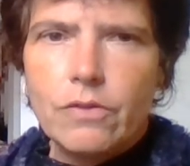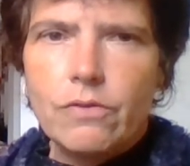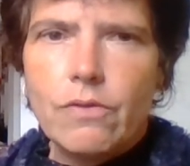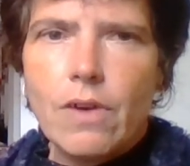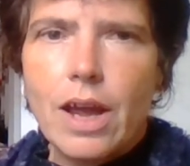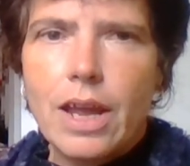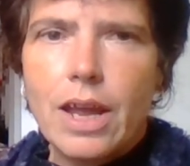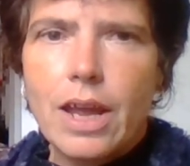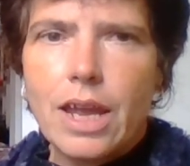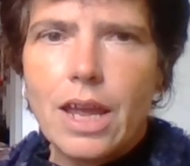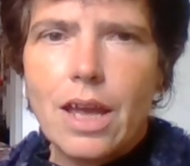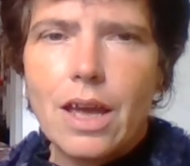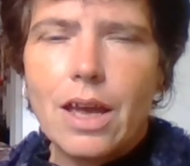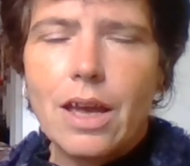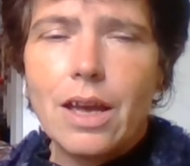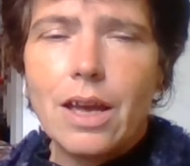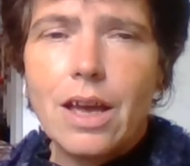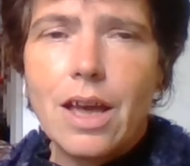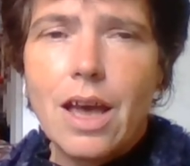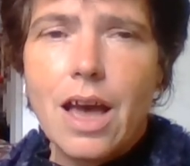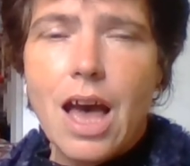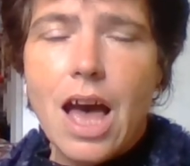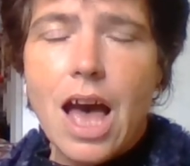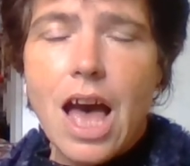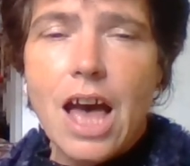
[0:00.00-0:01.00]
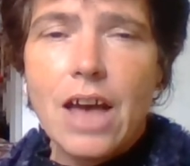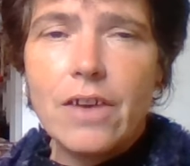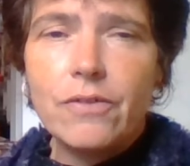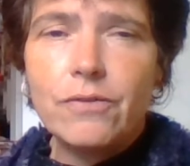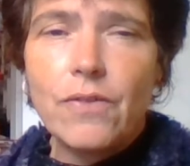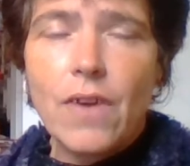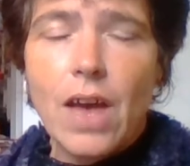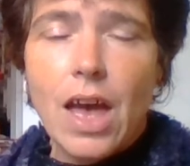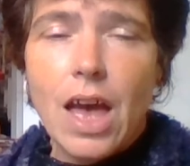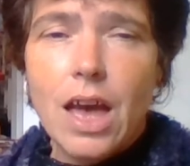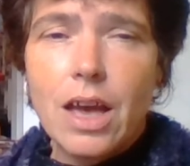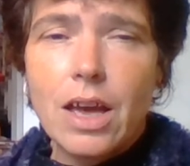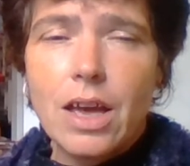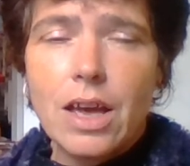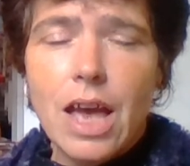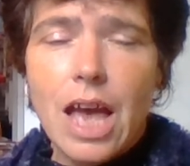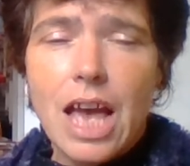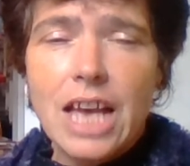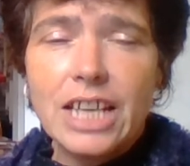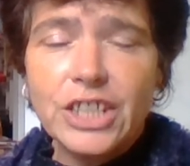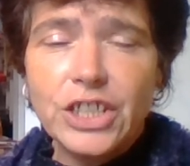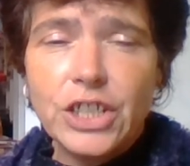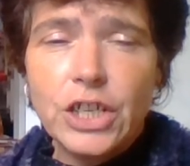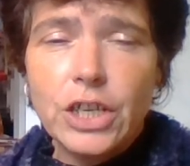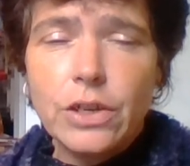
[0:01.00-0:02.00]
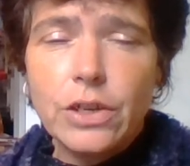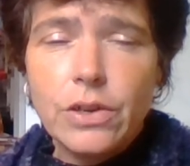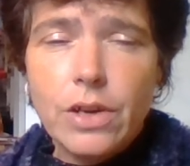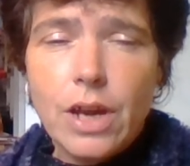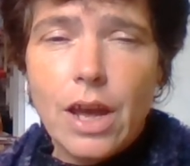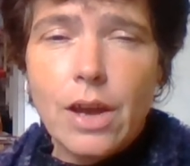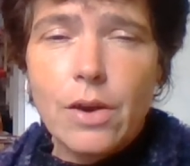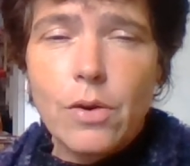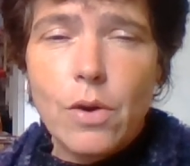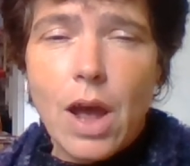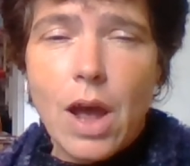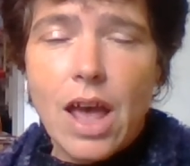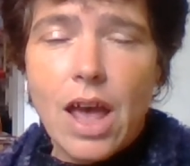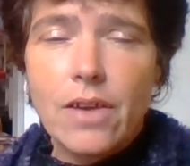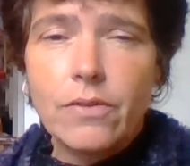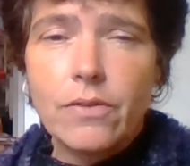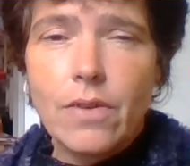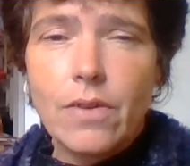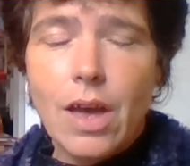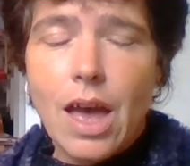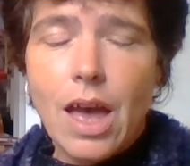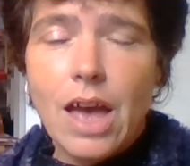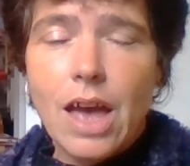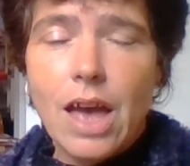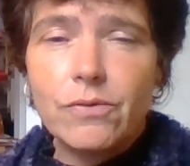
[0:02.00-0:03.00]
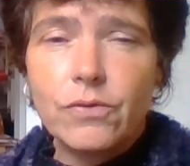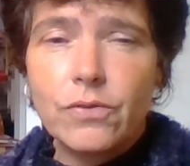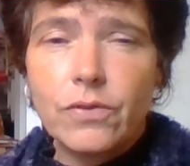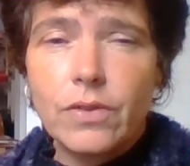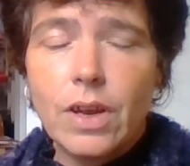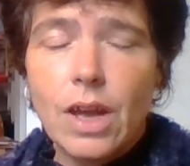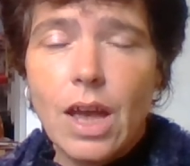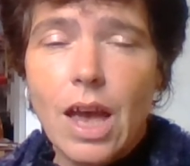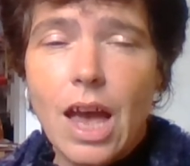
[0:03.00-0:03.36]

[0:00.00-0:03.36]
right, as you know, I've